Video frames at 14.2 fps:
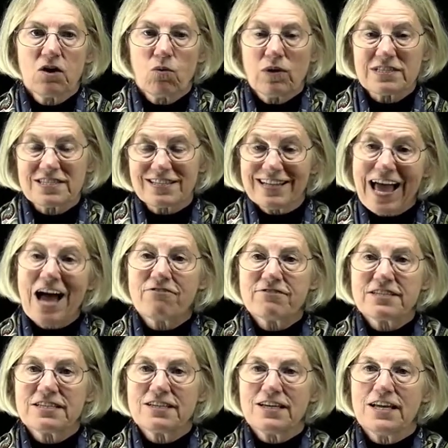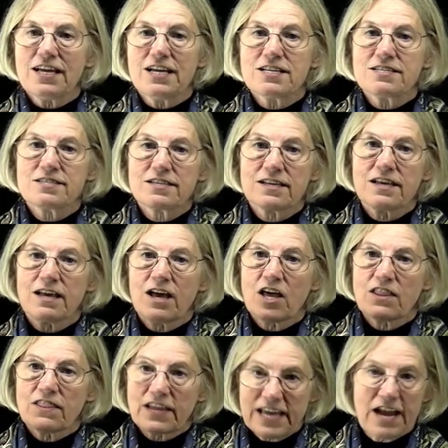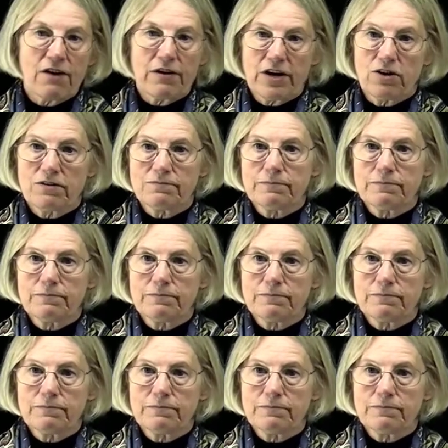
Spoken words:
what's left is the carrier.